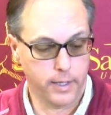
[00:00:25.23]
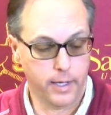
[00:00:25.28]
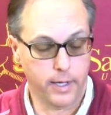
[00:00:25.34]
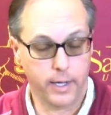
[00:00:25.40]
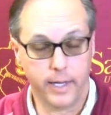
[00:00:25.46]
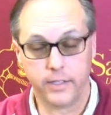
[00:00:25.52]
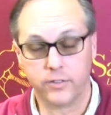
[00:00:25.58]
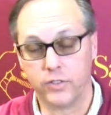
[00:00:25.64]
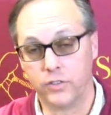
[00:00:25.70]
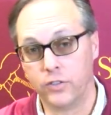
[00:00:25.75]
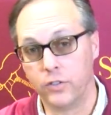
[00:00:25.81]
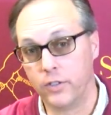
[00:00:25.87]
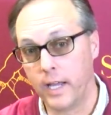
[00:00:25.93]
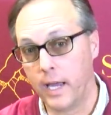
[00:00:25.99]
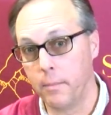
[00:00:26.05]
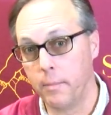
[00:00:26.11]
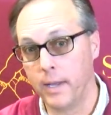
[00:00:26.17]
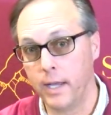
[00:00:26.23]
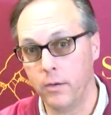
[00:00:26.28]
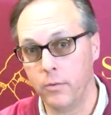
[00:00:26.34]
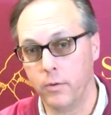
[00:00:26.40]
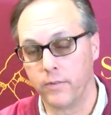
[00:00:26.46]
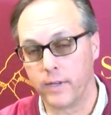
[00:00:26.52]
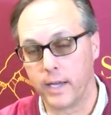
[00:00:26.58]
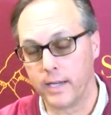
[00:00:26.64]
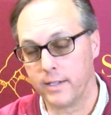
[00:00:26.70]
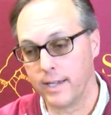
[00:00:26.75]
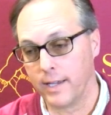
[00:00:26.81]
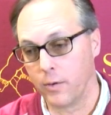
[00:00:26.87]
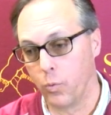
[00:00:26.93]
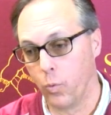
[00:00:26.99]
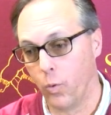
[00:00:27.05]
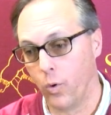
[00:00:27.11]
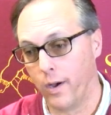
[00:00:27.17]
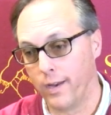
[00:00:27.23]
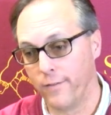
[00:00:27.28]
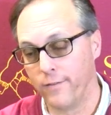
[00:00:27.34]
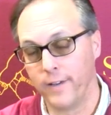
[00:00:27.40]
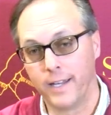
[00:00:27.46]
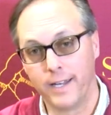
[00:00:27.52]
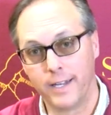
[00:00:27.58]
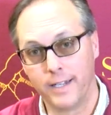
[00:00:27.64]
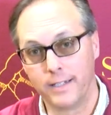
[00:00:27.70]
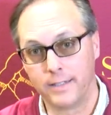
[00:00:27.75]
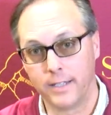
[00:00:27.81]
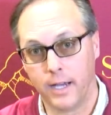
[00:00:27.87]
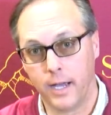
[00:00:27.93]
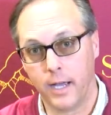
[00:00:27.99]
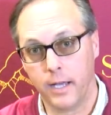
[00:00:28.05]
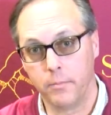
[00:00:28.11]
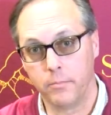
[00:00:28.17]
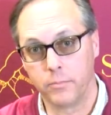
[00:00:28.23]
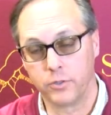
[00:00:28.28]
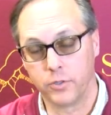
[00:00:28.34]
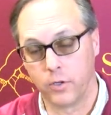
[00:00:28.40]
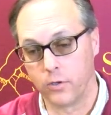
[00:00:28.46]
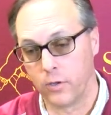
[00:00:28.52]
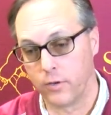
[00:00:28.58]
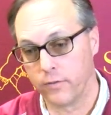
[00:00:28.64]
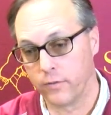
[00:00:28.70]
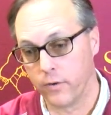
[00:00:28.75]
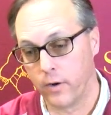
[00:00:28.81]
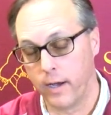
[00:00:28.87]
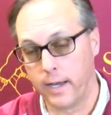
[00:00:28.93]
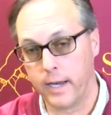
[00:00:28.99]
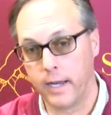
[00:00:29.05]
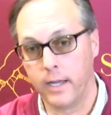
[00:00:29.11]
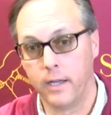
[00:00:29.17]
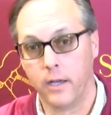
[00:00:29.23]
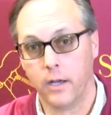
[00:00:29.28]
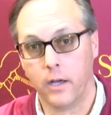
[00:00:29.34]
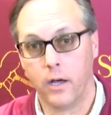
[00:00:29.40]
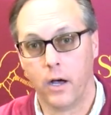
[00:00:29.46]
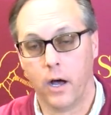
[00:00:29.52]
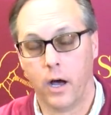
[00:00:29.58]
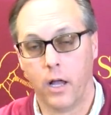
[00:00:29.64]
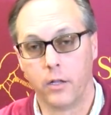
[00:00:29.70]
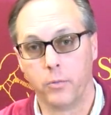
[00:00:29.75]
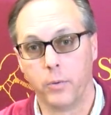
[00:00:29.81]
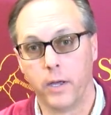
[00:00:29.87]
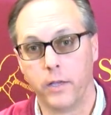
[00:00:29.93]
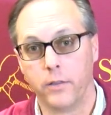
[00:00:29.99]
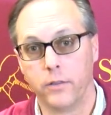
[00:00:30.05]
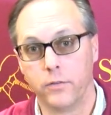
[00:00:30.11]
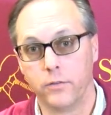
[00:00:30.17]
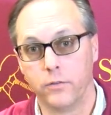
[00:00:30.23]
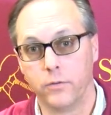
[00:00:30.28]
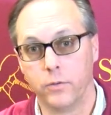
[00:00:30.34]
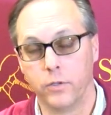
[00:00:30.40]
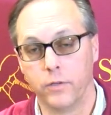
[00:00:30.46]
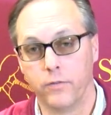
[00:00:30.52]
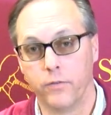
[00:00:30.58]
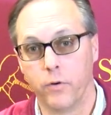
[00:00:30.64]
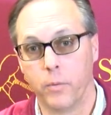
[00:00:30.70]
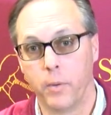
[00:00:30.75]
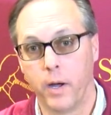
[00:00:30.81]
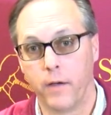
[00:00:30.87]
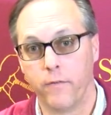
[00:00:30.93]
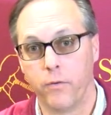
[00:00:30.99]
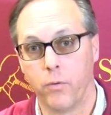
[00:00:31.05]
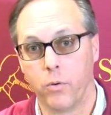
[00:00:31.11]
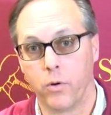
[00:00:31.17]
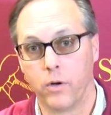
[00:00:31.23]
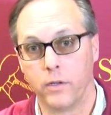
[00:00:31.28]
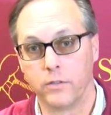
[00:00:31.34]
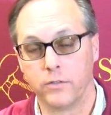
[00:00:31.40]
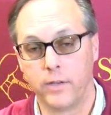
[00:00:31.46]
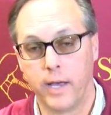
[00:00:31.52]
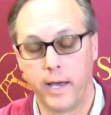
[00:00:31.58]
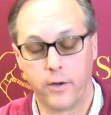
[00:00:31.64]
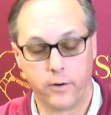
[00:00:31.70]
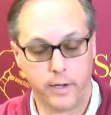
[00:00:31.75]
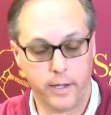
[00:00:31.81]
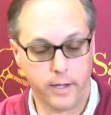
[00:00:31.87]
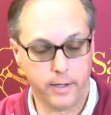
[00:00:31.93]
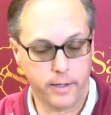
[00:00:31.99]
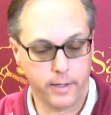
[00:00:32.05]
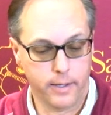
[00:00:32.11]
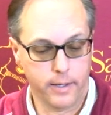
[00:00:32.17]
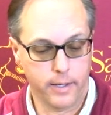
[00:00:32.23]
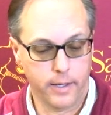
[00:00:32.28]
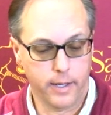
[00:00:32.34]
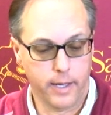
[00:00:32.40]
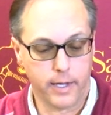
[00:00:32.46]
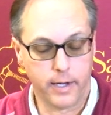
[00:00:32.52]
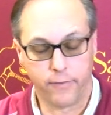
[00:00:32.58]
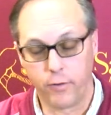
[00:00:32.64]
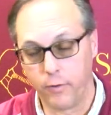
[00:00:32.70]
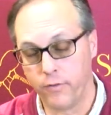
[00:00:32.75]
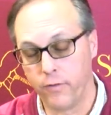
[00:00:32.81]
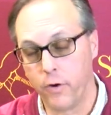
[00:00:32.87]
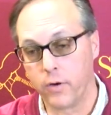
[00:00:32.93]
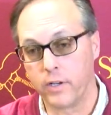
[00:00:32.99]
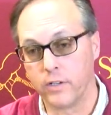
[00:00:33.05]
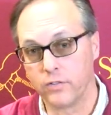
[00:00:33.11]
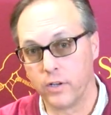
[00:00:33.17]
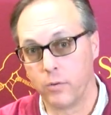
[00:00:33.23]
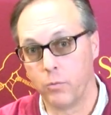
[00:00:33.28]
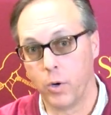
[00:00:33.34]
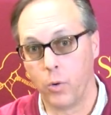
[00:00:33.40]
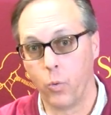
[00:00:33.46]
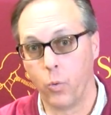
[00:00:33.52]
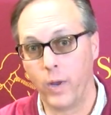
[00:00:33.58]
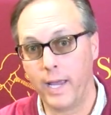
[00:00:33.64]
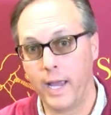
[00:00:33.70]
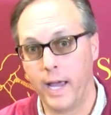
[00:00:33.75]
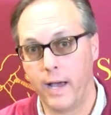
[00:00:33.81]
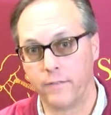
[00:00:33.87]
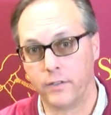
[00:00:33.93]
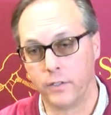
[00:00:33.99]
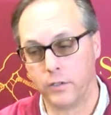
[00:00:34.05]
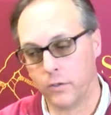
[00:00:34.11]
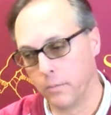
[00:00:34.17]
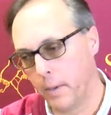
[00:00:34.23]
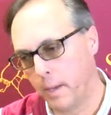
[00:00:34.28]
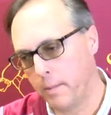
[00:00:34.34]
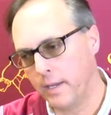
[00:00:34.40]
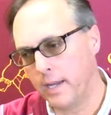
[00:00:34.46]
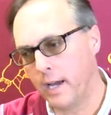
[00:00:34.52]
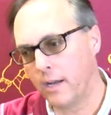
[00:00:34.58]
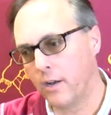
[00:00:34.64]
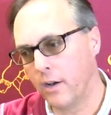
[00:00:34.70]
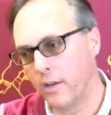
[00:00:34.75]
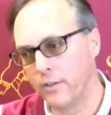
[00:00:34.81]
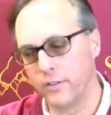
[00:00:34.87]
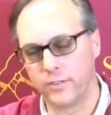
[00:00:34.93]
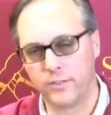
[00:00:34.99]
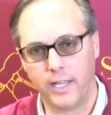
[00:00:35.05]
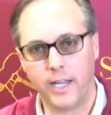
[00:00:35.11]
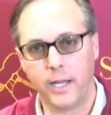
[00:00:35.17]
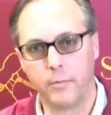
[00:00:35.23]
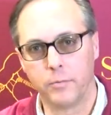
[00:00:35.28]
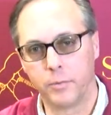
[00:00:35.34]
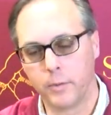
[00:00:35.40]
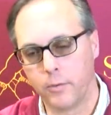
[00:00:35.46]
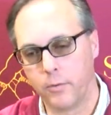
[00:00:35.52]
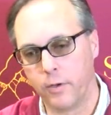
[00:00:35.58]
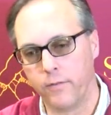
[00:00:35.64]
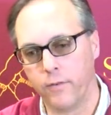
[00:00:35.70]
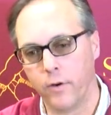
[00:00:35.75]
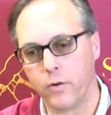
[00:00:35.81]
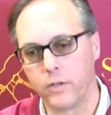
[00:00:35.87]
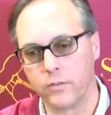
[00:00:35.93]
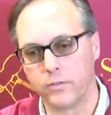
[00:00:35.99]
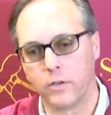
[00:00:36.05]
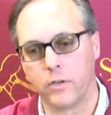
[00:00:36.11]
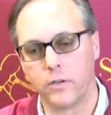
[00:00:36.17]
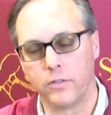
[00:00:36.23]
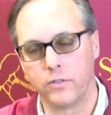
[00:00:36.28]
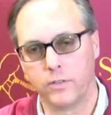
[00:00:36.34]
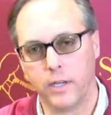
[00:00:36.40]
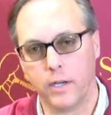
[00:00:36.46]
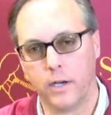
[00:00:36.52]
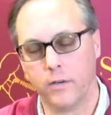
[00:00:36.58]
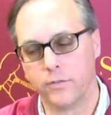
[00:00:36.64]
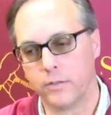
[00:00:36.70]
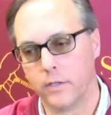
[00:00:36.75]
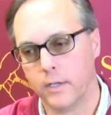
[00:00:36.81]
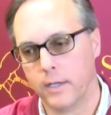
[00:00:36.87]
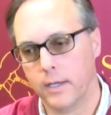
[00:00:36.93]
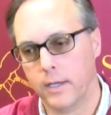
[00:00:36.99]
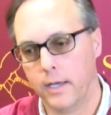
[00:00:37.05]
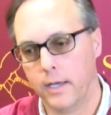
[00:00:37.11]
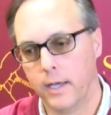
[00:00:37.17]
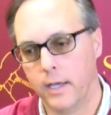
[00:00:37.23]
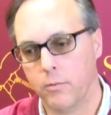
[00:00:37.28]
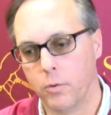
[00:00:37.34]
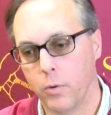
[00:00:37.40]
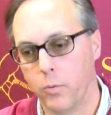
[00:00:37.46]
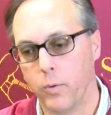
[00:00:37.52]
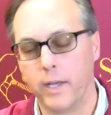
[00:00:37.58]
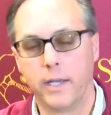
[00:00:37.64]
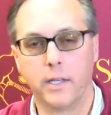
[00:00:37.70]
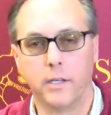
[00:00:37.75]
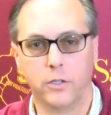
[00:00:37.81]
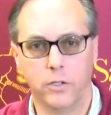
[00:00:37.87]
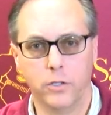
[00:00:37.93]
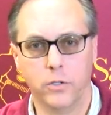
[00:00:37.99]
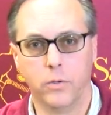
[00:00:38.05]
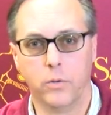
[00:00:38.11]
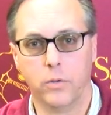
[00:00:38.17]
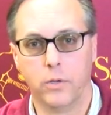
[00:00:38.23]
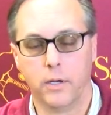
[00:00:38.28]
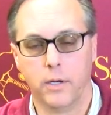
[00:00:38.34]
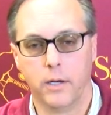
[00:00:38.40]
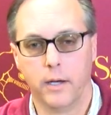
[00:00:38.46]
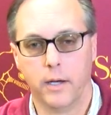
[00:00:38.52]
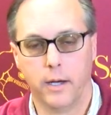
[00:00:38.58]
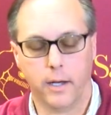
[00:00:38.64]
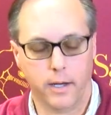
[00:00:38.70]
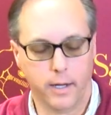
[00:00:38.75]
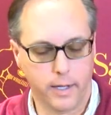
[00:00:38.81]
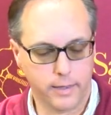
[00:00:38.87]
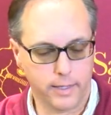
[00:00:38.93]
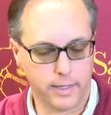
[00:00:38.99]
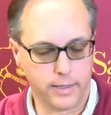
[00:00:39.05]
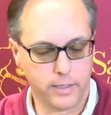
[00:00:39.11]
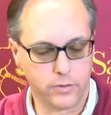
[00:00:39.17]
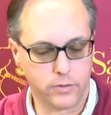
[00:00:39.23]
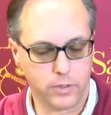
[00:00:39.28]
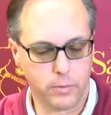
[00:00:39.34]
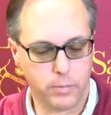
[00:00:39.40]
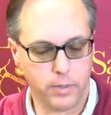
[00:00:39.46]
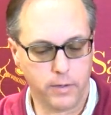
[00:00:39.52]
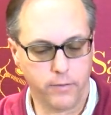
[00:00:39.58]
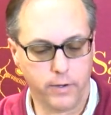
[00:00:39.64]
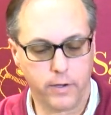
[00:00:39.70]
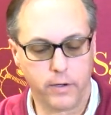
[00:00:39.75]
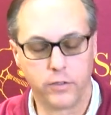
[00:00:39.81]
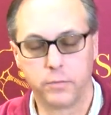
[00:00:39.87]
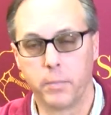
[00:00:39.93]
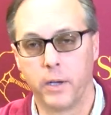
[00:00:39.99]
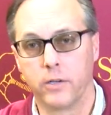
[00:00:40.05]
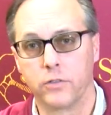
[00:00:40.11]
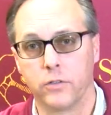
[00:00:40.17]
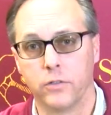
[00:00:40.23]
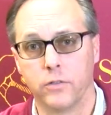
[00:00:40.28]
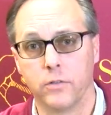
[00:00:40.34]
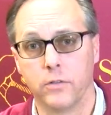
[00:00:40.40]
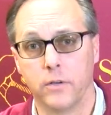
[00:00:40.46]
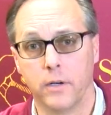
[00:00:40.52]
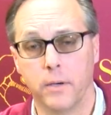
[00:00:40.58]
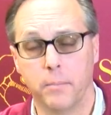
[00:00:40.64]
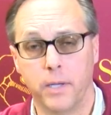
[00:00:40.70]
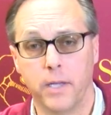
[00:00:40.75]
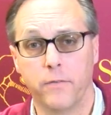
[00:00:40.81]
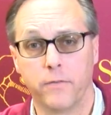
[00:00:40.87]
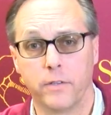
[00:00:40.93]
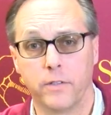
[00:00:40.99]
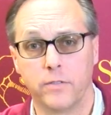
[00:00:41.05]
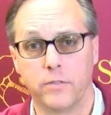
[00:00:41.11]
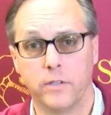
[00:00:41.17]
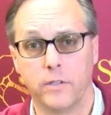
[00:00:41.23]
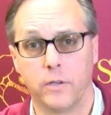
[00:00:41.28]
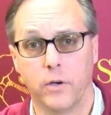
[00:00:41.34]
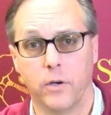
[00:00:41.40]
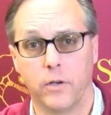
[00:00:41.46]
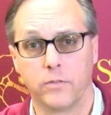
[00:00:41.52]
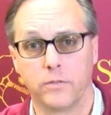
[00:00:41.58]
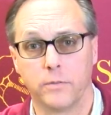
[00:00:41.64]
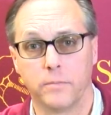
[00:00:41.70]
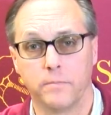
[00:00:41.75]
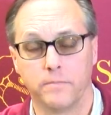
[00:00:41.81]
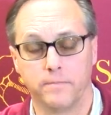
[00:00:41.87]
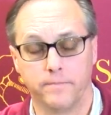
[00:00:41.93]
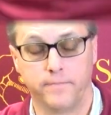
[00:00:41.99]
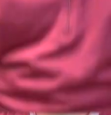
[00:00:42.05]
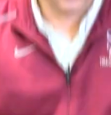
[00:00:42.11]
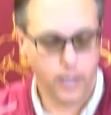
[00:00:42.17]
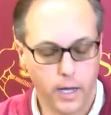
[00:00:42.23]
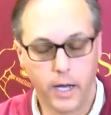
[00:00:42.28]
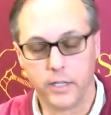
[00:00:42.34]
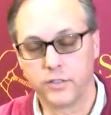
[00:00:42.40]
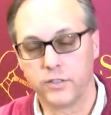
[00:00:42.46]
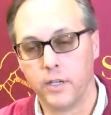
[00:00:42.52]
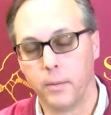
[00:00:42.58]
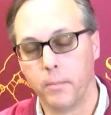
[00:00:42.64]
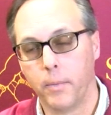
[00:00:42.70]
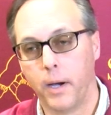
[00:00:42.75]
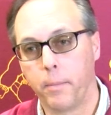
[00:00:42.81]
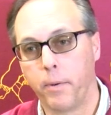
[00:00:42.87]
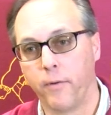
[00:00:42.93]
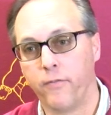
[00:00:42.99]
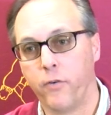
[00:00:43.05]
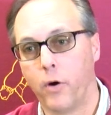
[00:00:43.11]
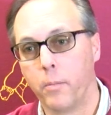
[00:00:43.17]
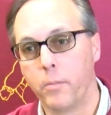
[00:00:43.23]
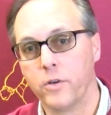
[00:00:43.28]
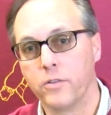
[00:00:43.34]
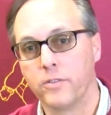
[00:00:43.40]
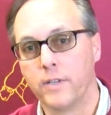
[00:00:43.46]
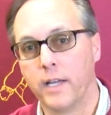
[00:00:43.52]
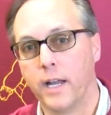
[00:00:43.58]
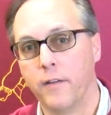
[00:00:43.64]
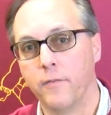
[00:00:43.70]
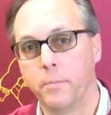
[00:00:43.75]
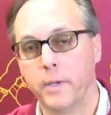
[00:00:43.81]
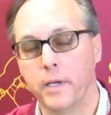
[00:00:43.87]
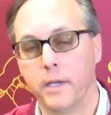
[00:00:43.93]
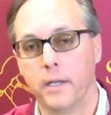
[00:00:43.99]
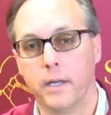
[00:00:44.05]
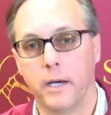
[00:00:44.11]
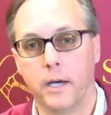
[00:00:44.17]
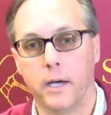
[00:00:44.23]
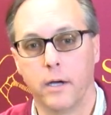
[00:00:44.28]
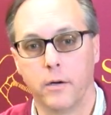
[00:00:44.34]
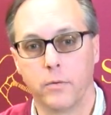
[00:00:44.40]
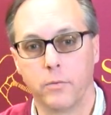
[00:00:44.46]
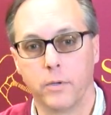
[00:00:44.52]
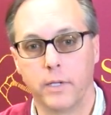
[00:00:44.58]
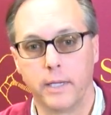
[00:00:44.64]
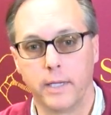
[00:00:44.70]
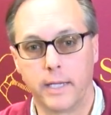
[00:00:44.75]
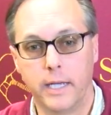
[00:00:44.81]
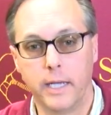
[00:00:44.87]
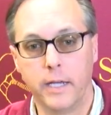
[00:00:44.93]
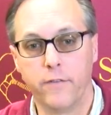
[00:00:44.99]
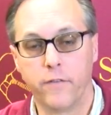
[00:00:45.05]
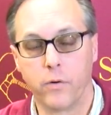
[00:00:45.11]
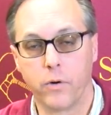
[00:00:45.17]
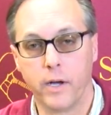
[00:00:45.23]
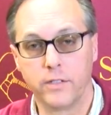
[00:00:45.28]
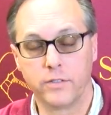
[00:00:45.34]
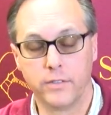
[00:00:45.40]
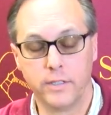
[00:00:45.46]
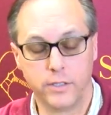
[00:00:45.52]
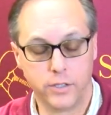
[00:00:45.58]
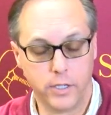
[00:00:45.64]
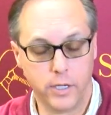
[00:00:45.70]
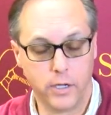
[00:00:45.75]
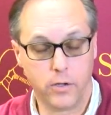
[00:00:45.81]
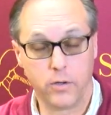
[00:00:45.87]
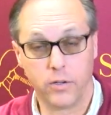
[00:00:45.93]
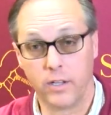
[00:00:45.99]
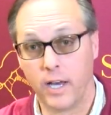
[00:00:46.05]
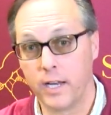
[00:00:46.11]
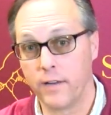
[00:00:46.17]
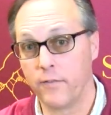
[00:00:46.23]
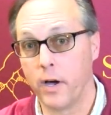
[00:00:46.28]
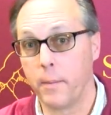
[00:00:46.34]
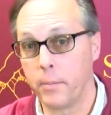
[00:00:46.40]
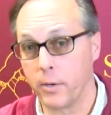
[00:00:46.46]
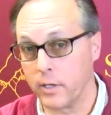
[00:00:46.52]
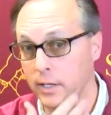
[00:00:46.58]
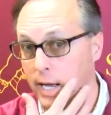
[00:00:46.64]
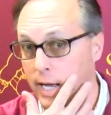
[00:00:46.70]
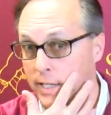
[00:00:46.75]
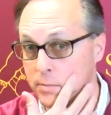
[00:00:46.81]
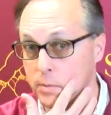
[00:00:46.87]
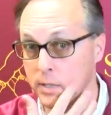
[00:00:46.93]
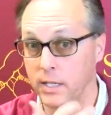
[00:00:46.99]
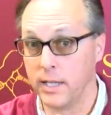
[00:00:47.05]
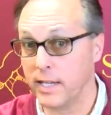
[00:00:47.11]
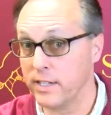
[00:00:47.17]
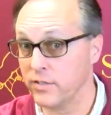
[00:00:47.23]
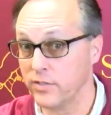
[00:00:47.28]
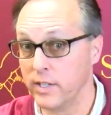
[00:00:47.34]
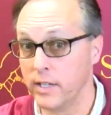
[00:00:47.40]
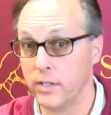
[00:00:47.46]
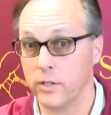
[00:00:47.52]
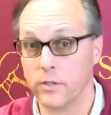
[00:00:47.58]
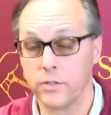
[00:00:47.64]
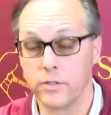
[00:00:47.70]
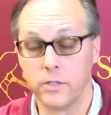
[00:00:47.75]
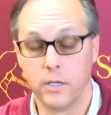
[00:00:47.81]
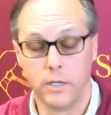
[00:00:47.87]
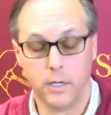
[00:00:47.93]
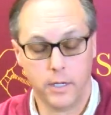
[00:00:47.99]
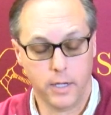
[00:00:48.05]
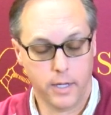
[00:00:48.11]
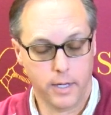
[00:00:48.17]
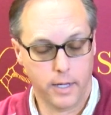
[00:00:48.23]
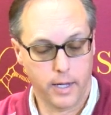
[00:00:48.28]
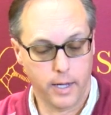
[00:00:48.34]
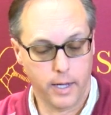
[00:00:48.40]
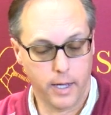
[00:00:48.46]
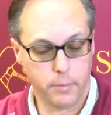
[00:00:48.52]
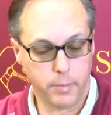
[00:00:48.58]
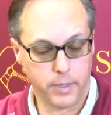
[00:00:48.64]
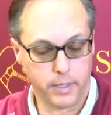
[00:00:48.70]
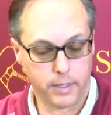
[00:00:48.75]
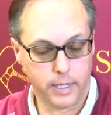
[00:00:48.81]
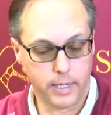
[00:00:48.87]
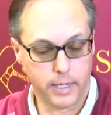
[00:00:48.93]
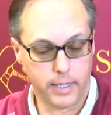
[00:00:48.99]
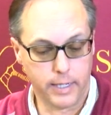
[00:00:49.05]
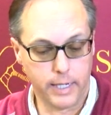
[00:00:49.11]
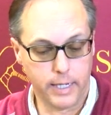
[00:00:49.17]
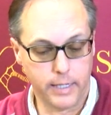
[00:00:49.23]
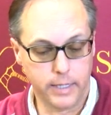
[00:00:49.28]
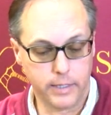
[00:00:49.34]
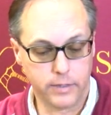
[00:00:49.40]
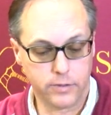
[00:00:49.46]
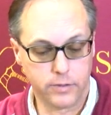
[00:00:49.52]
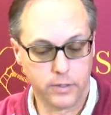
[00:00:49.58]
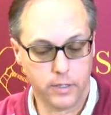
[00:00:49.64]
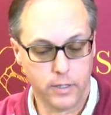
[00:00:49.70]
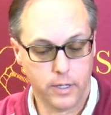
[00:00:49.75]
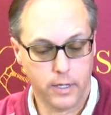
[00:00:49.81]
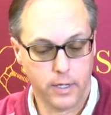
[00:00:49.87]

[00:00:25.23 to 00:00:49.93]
Uh, it's a two day meet. We've got to take one event at a time, starting on Friday, all the way th through the 4x4 on Saturday. And if we focus on what we have to do, maybe not other teams, but we focus on ourselves and what we can do, uh, I think this could be a very special uh, meet for the Seagulls. Uh, some uh, performers that have been uh, really key for us this year, a lot of upperclassmen, a lot of seniors uh, have been kind of leading us